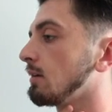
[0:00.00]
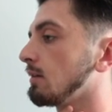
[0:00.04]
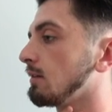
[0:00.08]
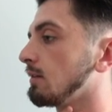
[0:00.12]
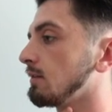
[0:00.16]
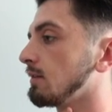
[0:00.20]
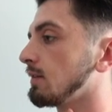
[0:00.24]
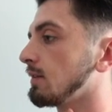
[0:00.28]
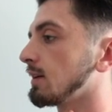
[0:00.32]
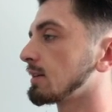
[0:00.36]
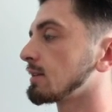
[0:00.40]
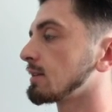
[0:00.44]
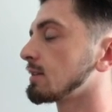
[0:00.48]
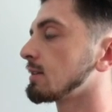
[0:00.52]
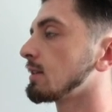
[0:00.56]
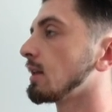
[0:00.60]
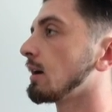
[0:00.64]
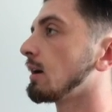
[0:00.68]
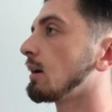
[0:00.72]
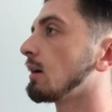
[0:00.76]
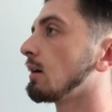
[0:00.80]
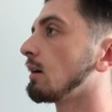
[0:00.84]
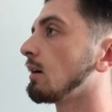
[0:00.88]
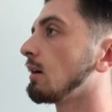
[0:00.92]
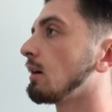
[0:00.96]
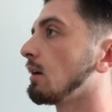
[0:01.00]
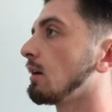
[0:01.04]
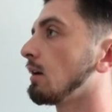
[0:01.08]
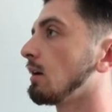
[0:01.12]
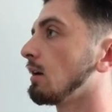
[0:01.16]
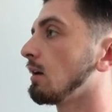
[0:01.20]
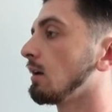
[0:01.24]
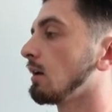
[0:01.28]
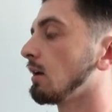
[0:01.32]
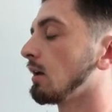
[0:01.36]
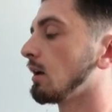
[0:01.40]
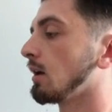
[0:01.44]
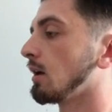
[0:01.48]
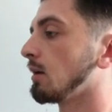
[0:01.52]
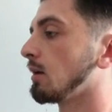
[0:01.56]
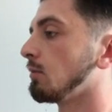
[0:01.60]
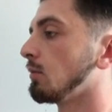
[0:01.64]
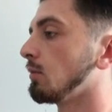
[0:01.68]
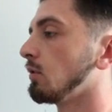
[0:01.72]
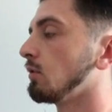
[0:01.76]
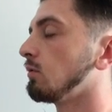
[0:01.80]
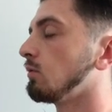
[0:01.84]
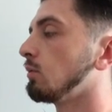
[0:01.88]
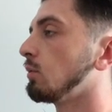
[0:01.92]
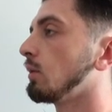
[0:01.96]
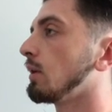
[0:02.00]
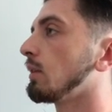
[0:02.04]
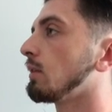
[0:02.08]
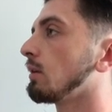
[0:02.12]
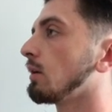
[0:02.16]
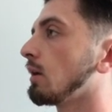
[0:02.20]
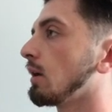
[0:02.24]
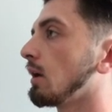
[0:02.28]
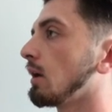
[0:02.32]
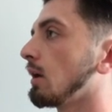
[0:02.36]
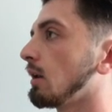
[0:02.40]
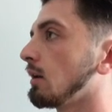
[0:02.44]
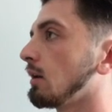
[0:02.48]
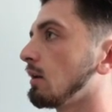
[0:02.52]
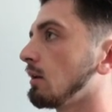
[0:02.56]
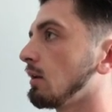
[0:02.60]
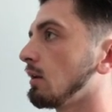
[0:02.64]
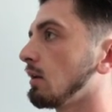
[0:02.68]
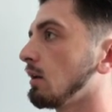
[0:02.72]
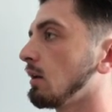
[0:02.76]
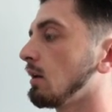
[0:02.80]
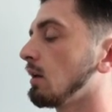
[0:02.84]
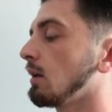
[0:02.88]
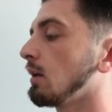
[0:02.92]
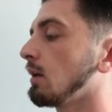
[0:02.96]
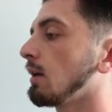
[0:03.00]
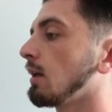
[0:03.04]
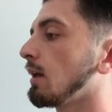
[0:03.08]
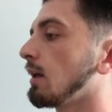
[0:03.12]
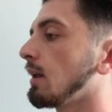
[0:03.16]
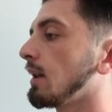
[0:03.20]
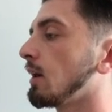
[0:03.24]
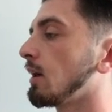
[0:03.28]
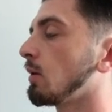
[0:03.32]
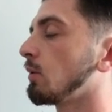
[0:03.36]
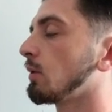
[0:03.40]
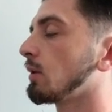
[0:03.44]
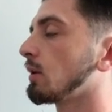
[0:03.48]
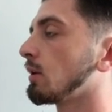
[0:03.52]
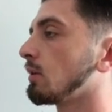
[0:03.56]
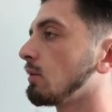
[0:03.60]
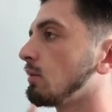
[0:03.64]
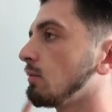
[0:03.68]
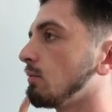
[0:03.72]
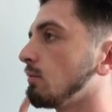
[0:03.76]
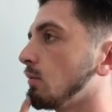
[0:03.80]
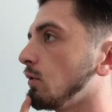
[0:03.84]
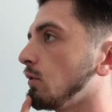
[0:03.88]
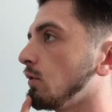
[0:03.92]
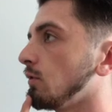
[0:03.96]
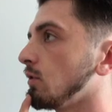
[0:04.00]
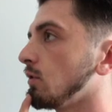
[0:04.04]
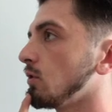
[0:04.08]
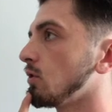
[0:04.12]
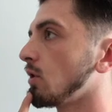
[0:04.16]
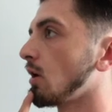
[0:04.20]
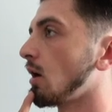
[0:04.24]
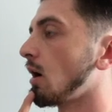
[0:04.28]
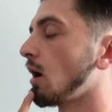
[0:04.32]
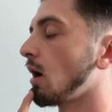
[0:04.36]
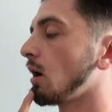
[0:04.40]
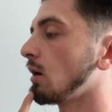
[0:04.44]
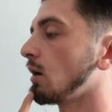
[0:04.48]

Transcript: fixed there and move with your head. Now we can move the jaw.